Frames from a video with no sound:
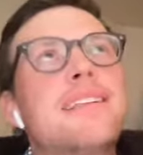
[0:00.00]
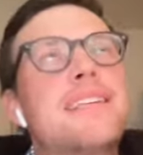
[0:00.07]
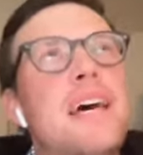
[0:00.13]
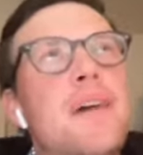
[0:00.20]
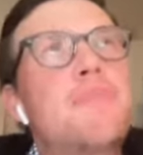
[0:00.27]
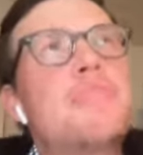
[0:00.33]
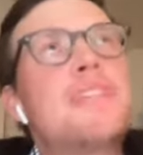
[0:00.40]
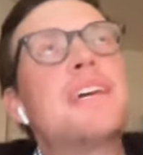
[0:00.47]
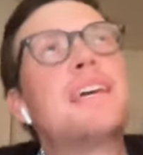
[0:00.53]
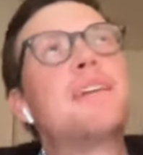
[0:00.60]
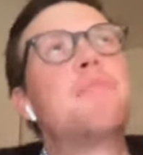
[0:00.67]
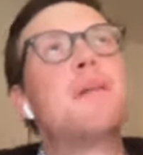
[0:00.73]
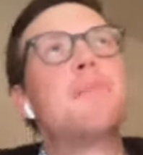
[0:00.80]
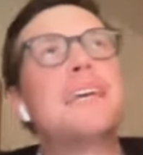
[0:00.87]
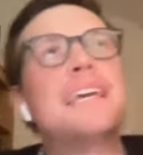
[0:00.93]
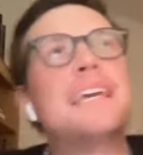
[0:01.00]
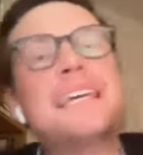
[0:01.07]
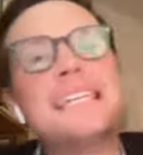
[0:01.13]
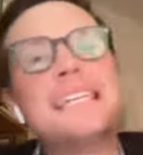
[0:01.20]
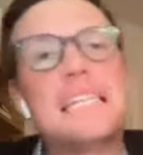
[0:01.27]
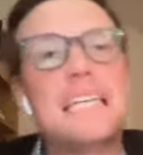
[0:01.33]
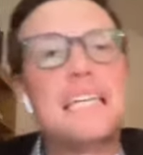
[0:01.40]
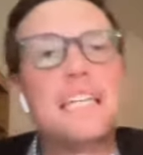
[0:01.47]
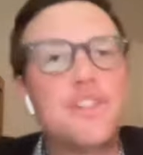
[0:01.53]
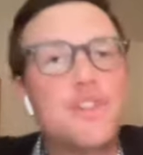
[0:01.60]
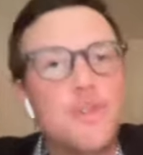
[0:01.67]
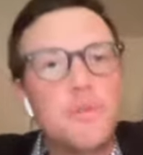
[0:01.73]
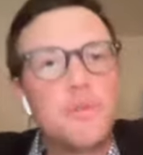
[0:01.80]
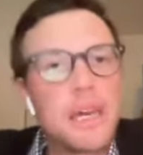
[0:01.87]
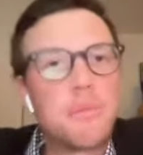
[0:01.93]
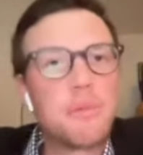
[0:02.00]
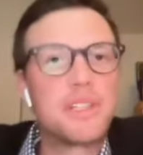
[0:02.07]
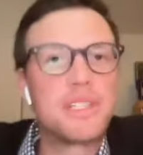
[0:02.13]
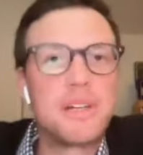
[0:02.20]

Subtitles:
tempting and maybe easy to be able